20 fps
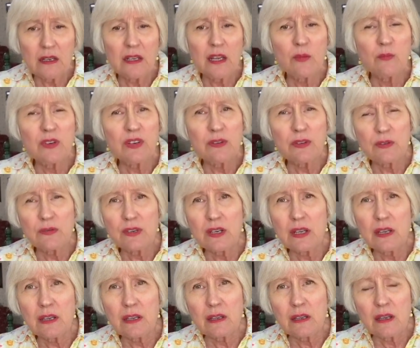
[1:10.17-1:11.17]
Number
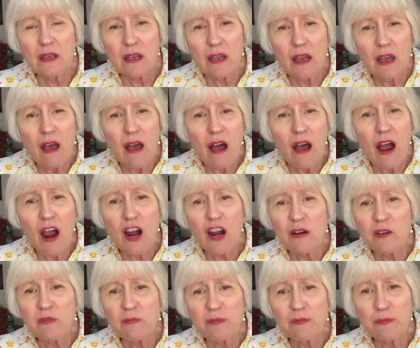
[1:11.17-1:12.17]
three,
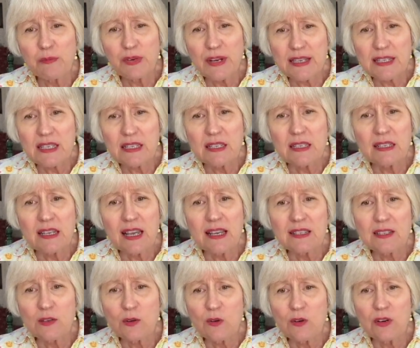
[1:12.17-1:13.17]
our president
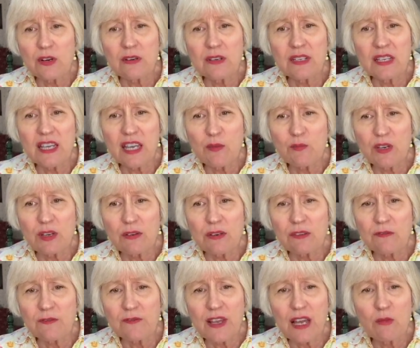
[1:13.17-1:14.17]
has ordered
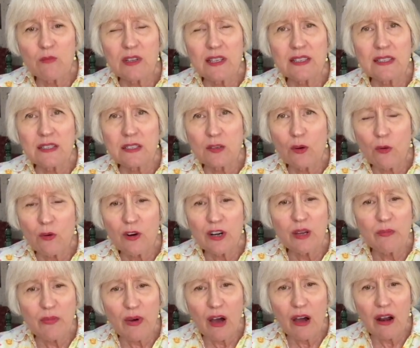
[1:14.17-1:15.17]
immigrant families torn
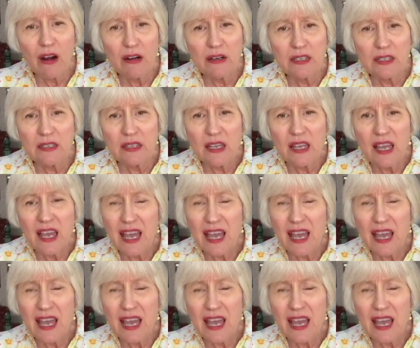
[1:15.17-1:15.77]
apart